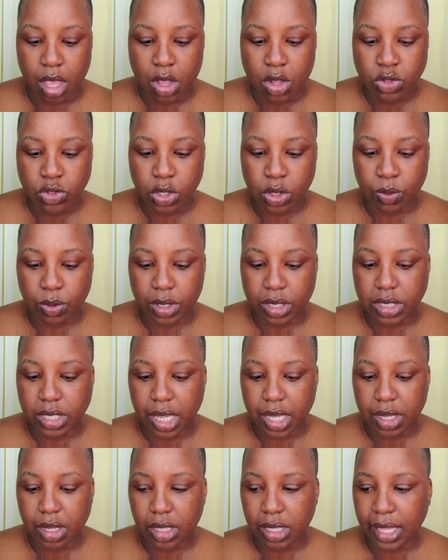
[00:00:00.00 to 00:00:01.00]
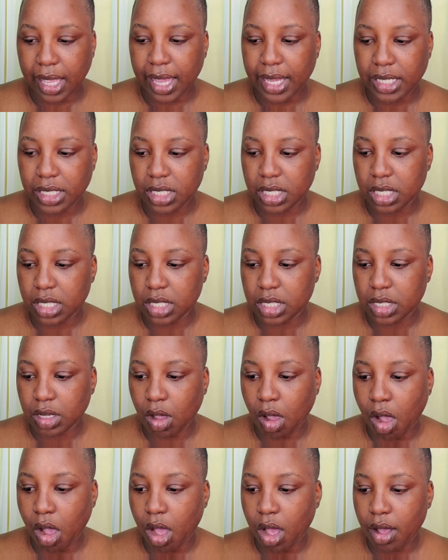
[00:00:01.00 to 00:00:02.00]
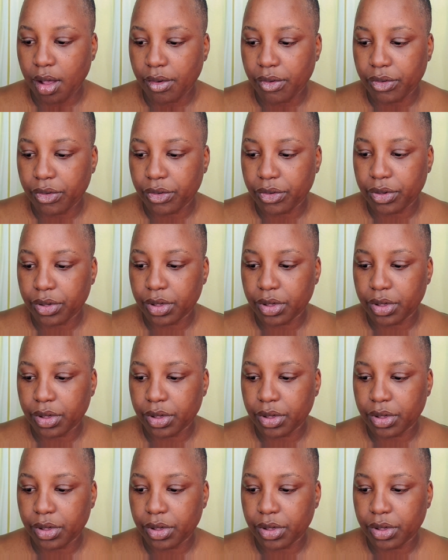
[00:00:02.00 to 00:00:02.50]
So you want to take your lashes off.